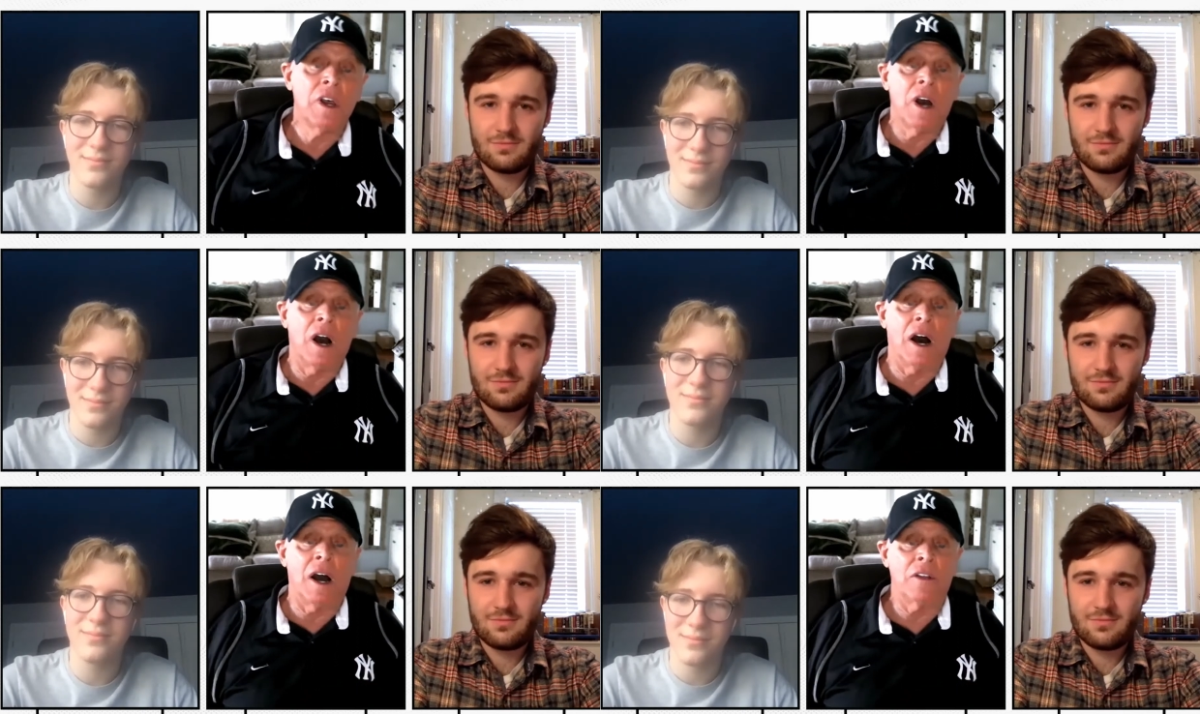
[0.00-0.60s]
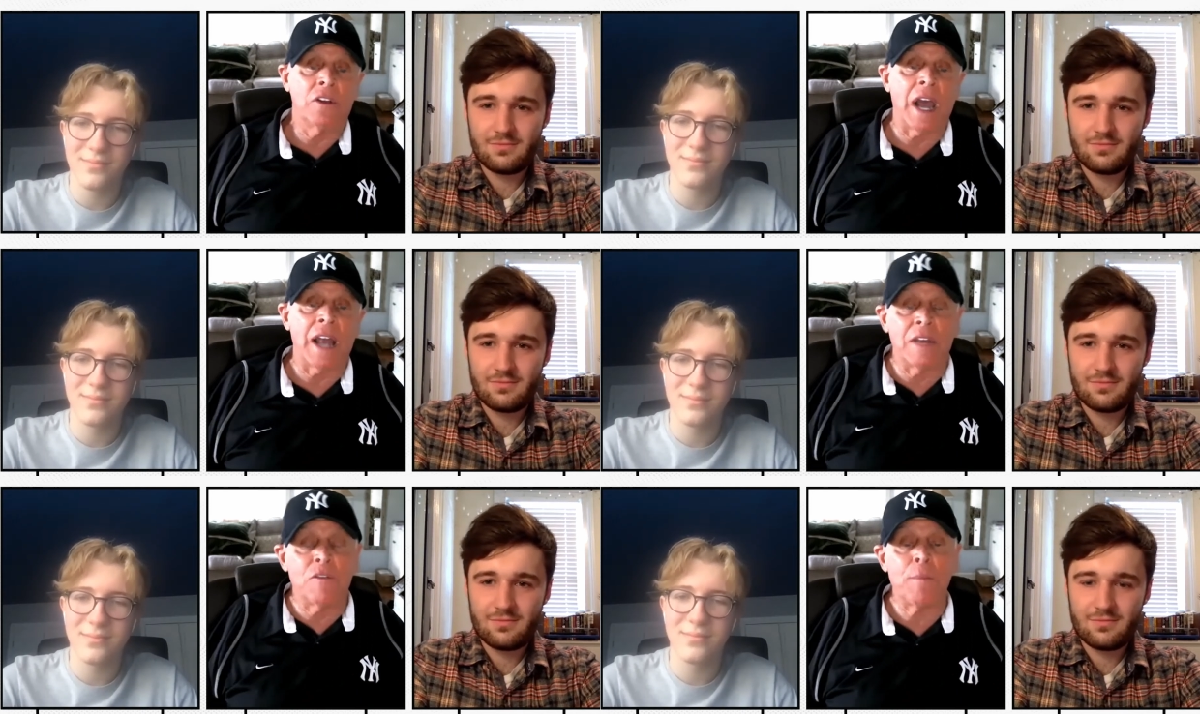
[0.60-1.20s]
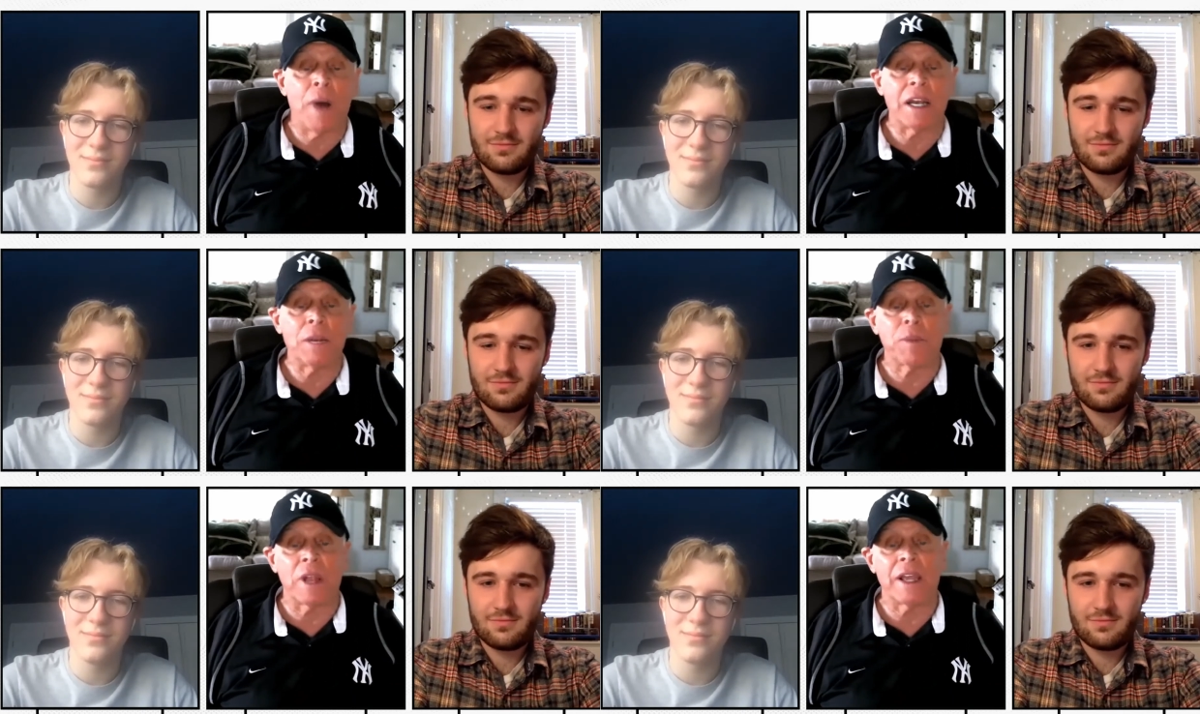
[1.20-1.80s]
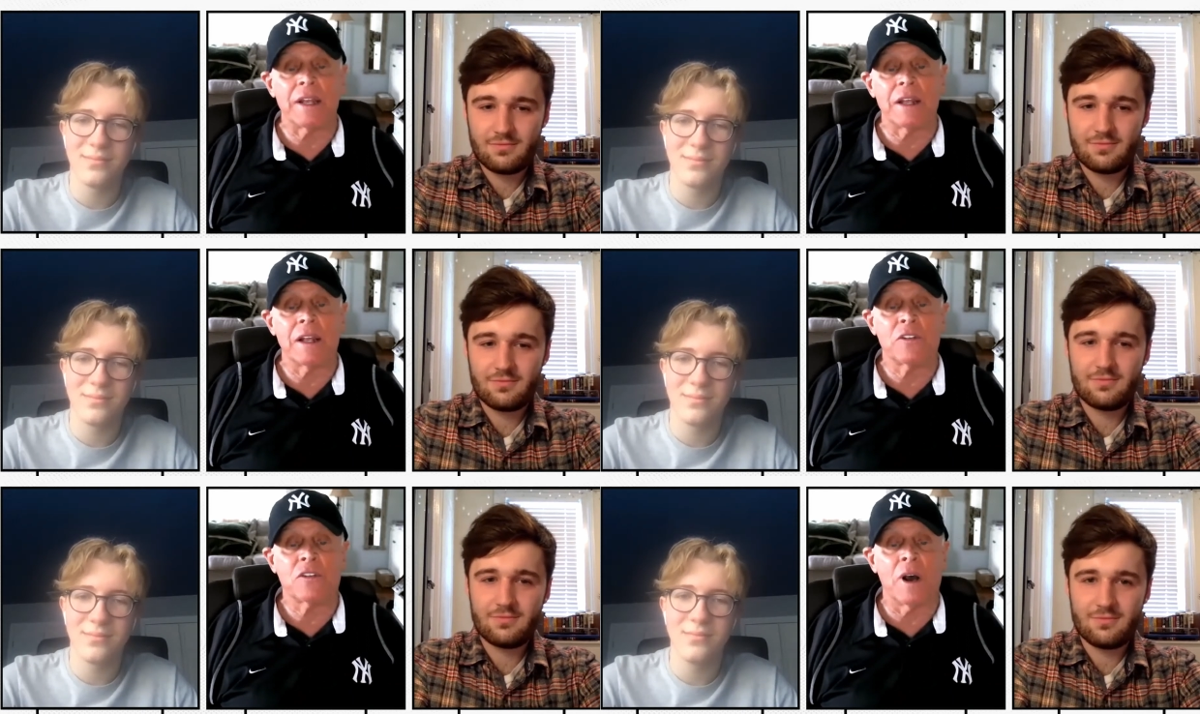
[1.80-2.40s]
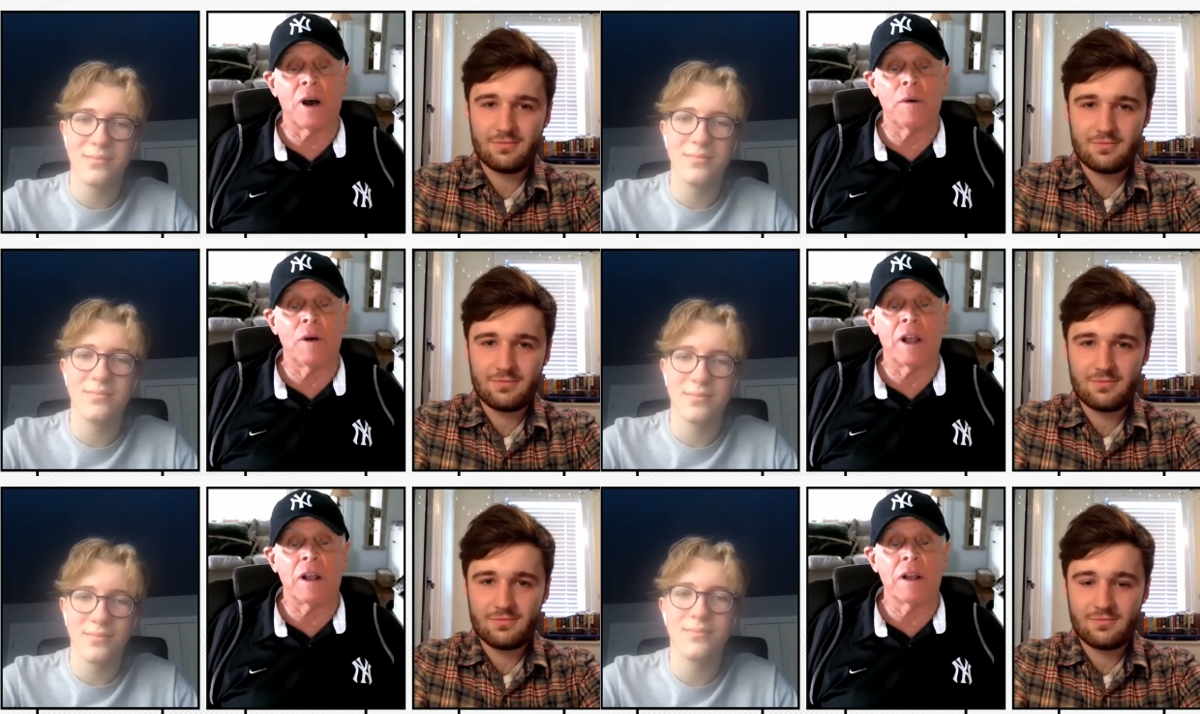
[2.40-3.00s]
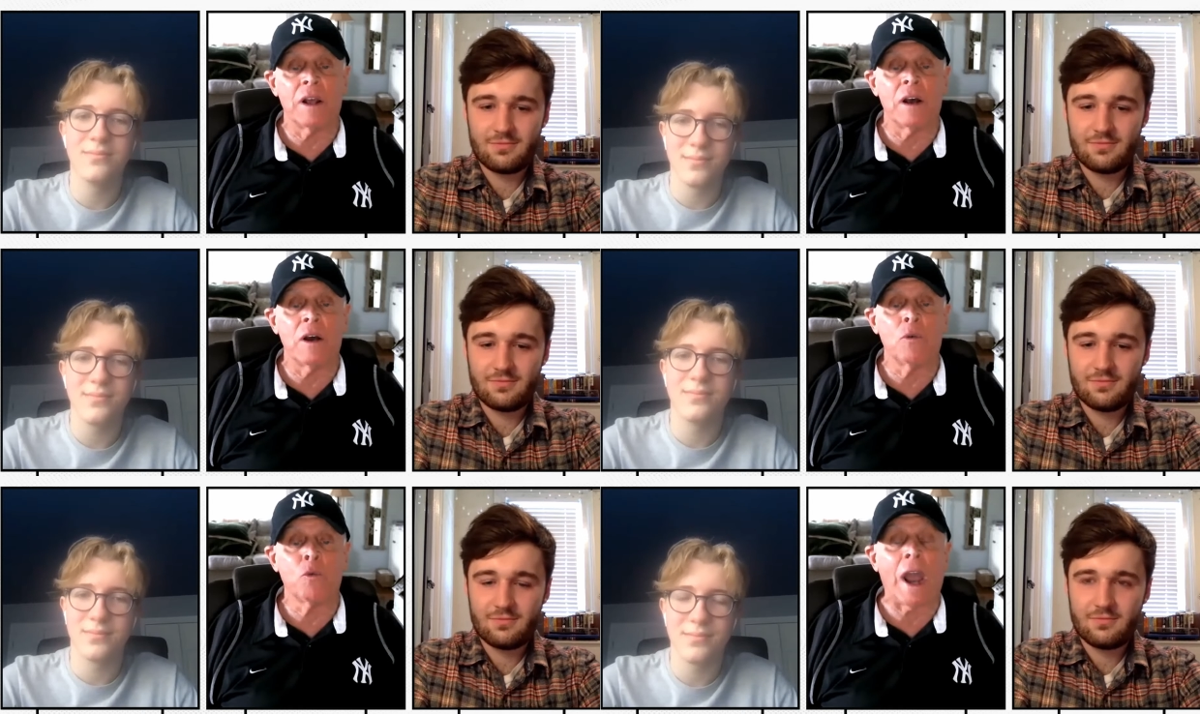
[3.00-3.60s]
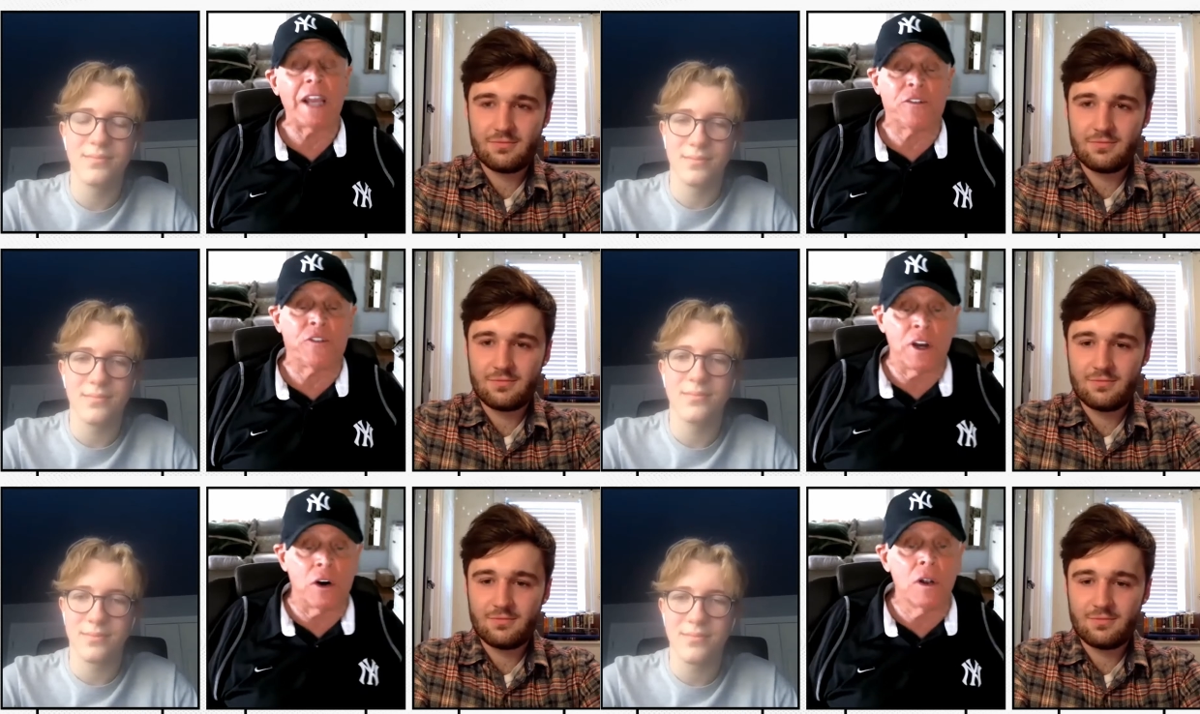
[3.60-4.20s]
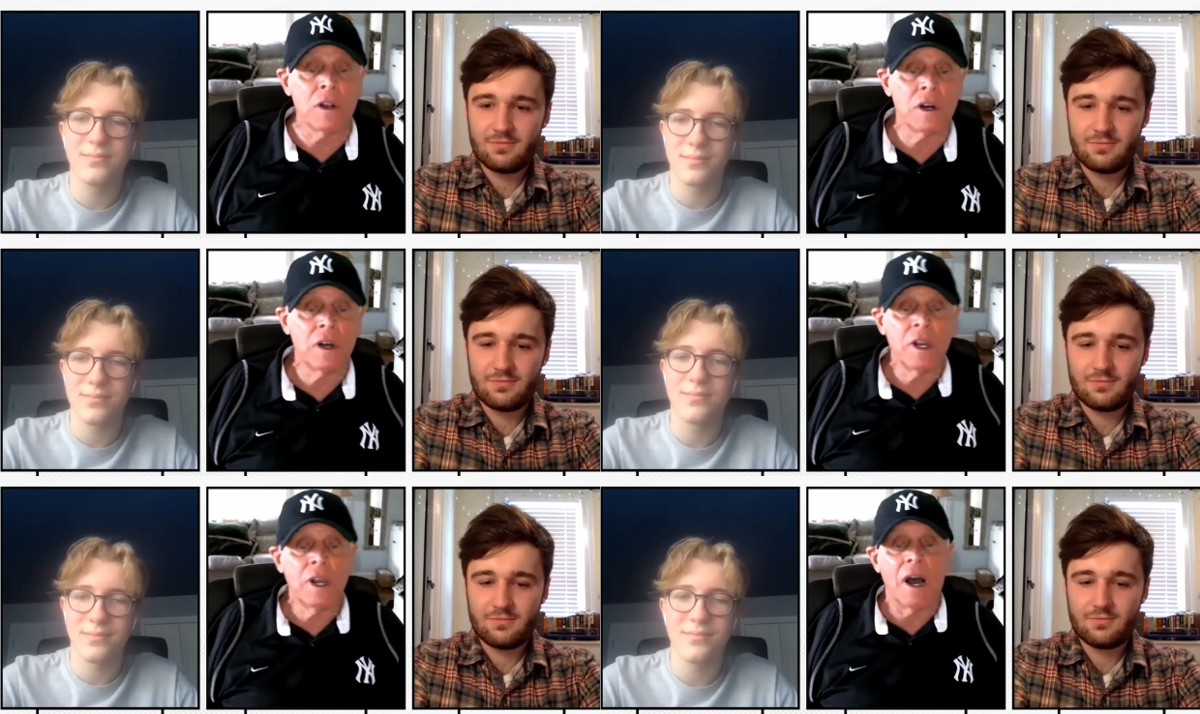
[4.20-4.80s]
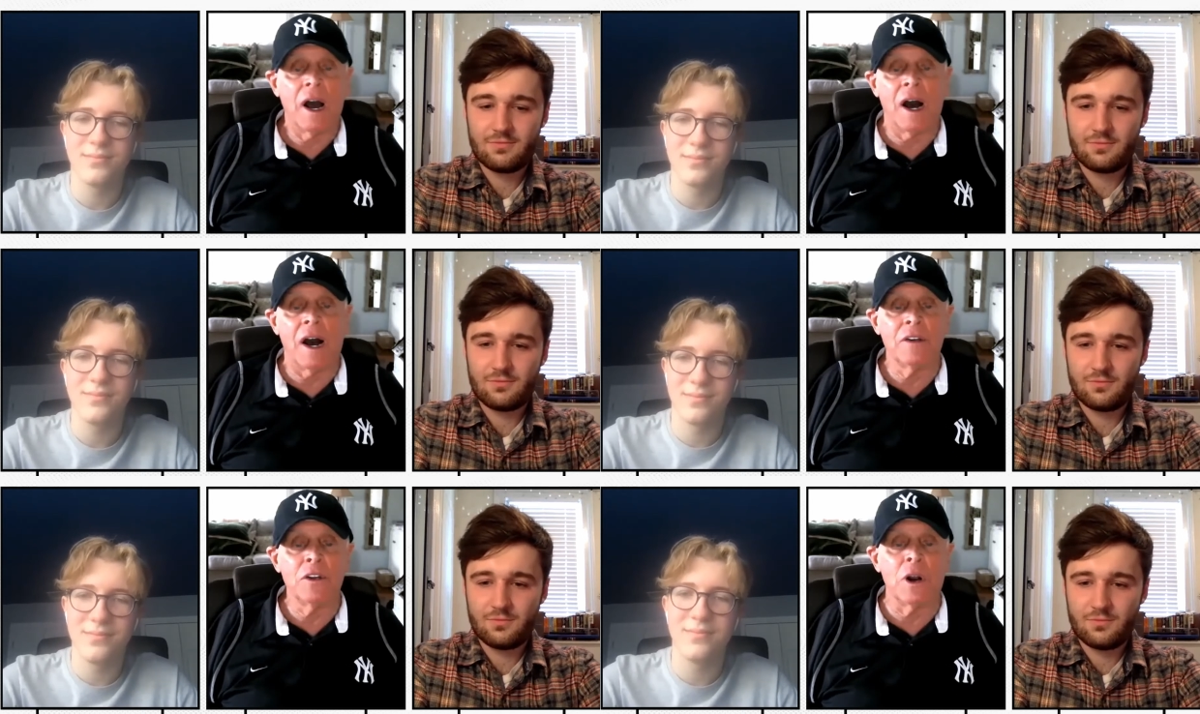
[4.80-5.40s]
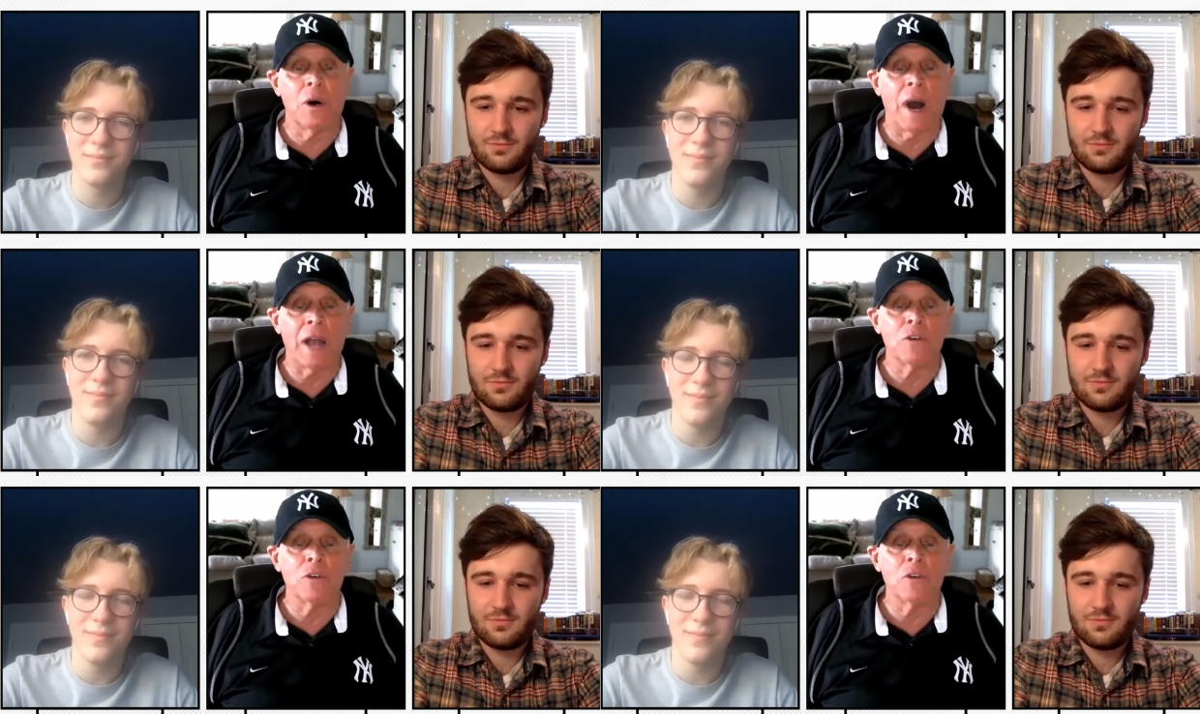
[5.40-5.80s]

Speaker 1: Uh, you got everybody playing as uh, uh, uh right field. Uh, you know, I don't